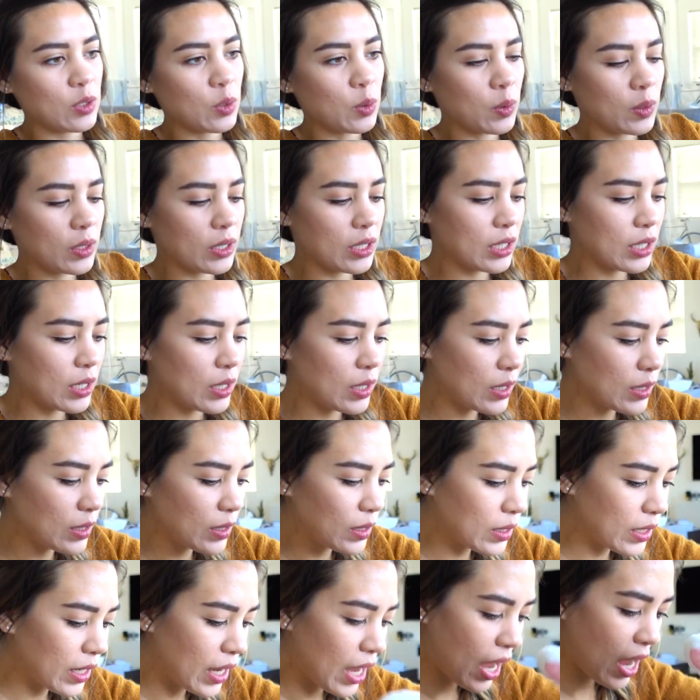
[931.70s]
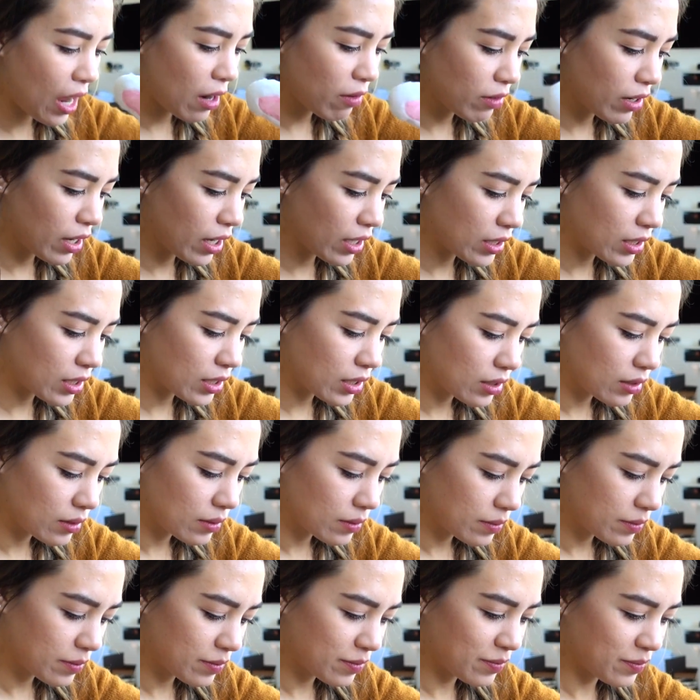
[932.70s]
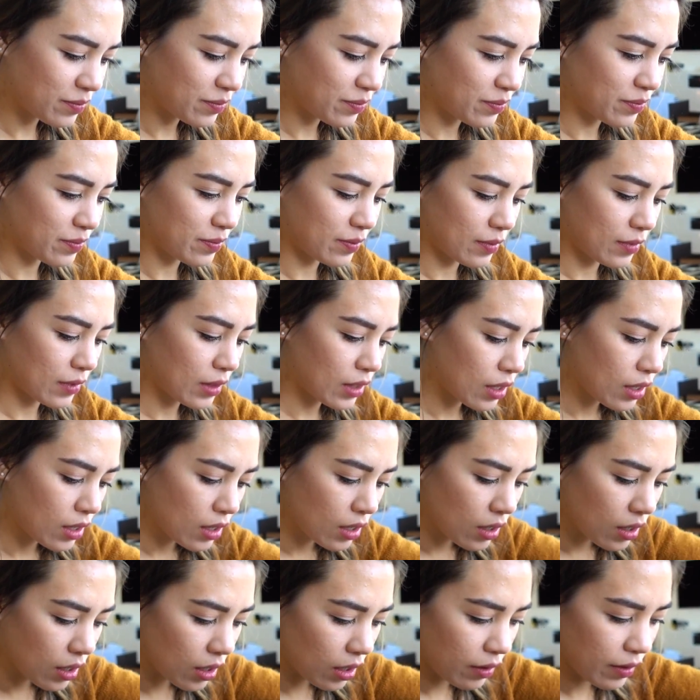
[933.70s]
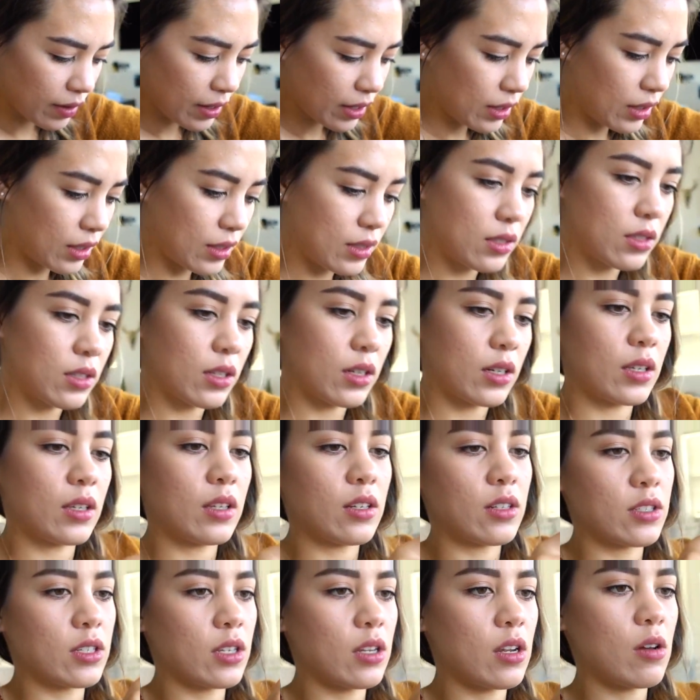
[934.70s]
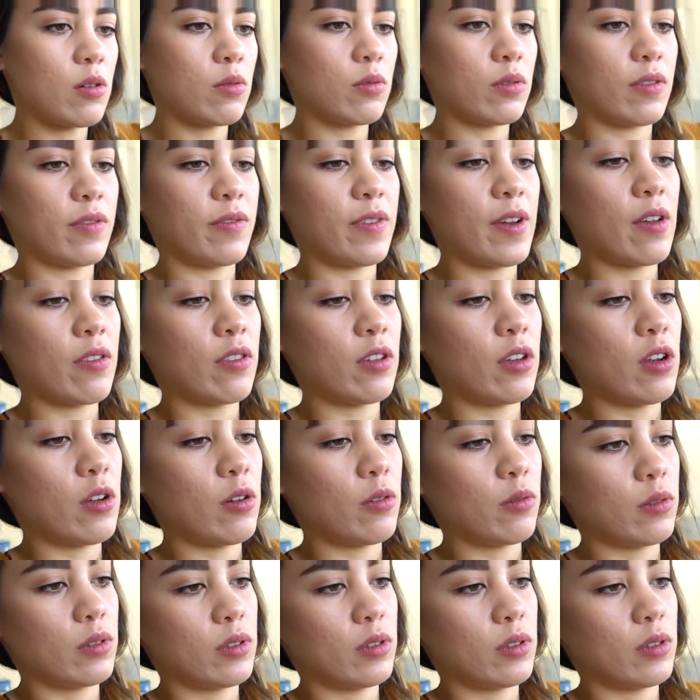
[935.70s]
holding a little carrot. All right, let's look. There's a note. Found the note.